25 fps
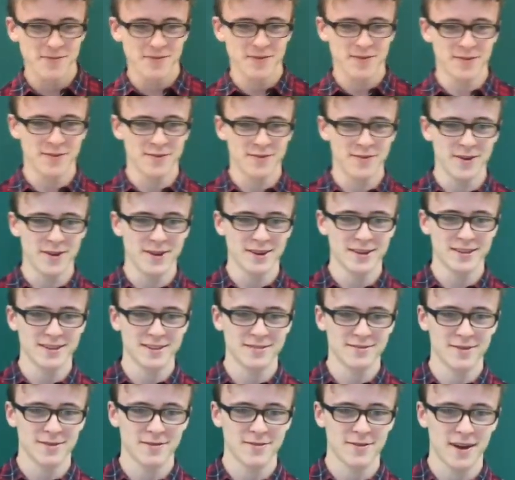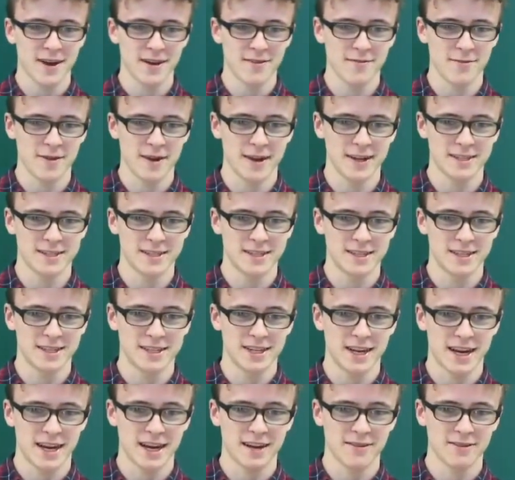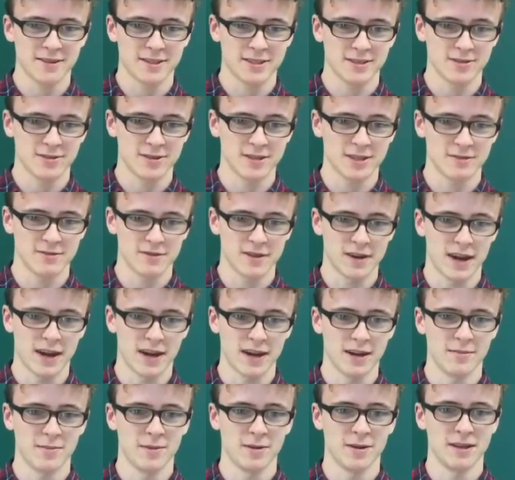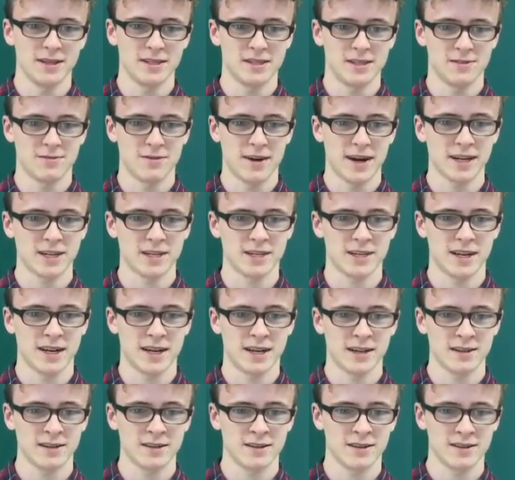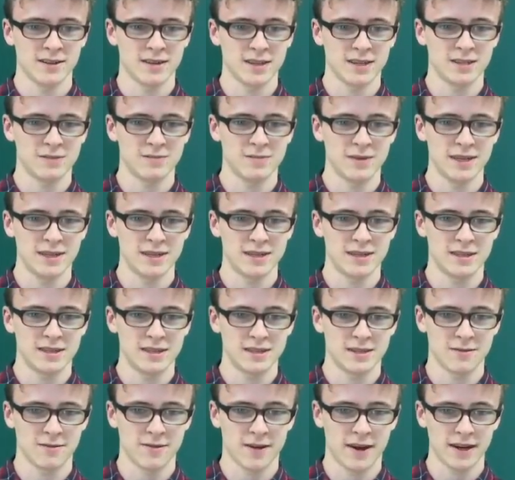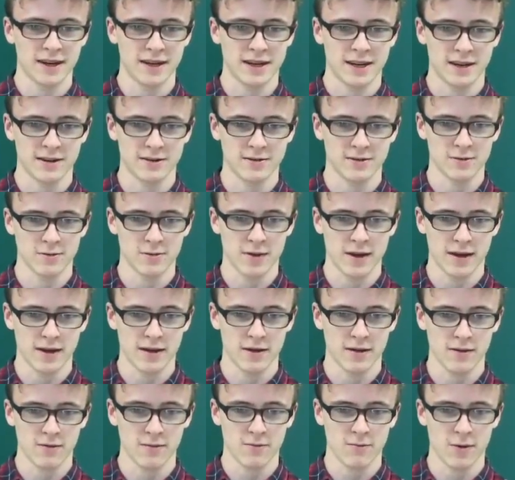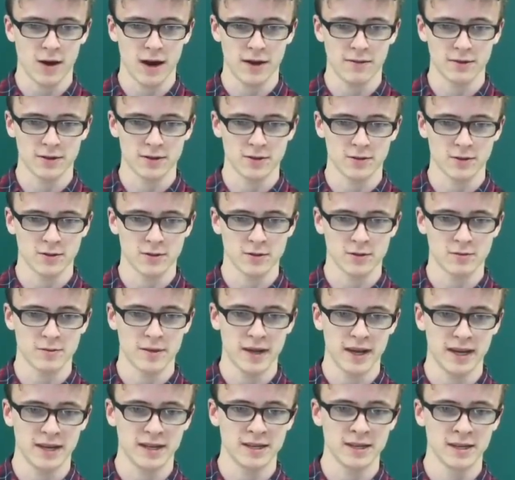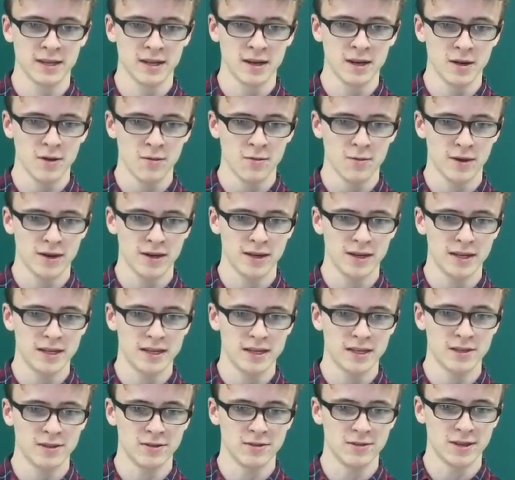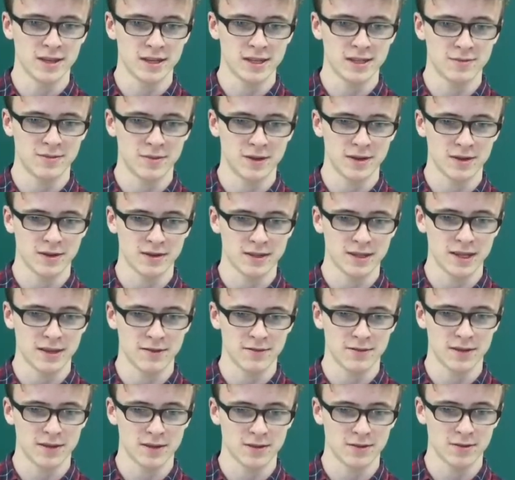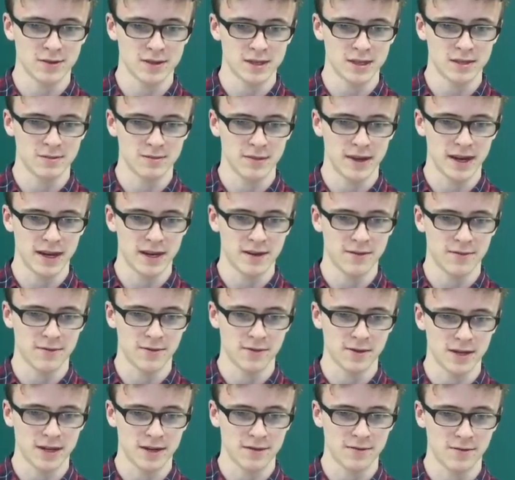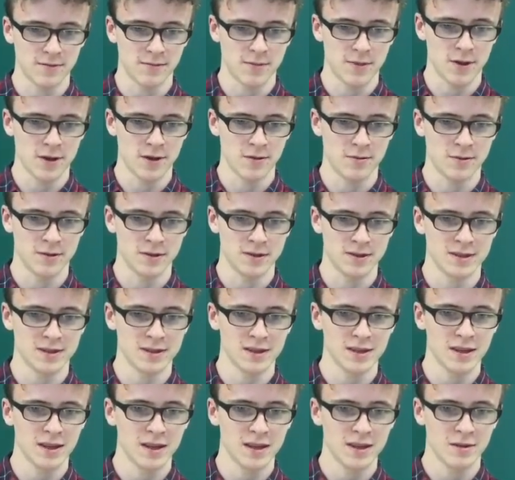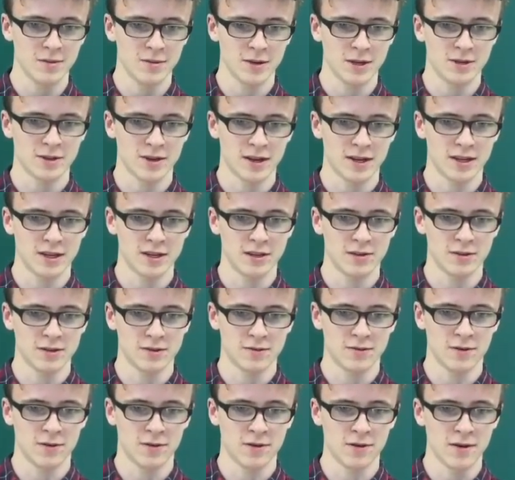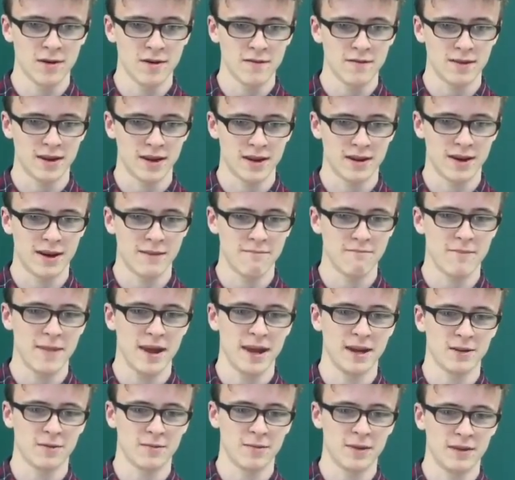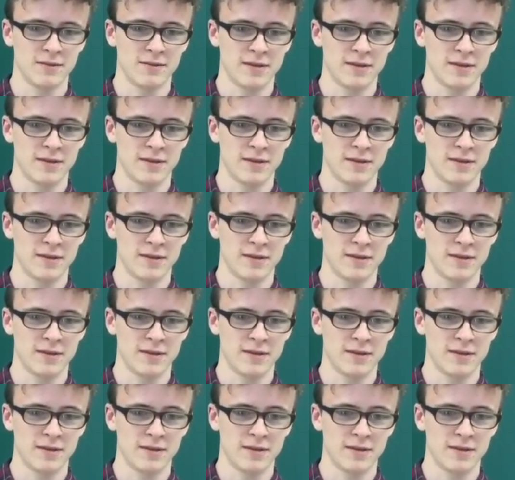The first of the 5 ways to check if a source is reliable is the rationale. This means to find out why the source is made. We need to do this because if the source is made for a different purpose than we're trying to use it for, then it may not be